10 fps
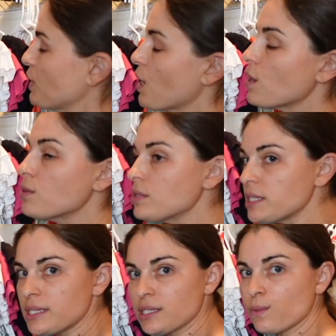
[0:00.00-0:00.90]

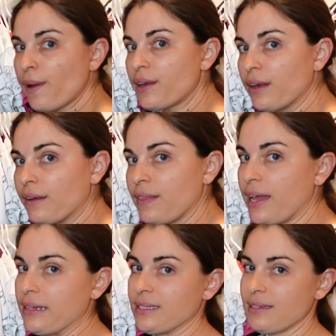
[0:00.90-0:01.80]
cozy sweater
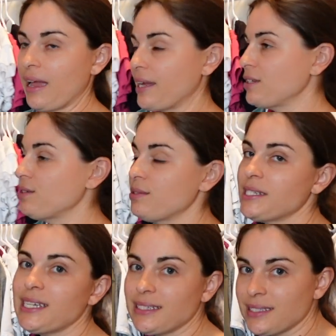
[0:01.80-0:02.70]
that I use
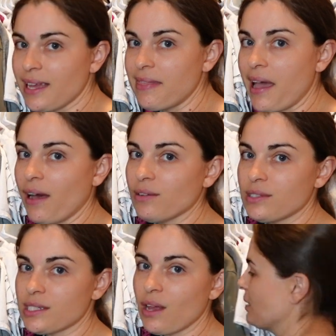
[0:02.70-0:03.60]
inside the
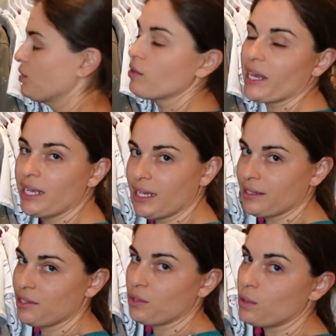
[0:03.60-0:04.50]
house, the great
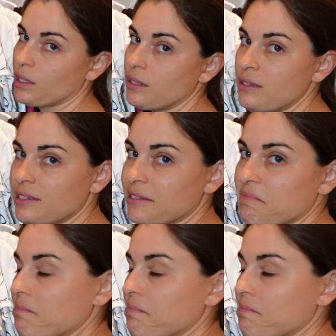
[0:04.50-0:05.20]
indoors.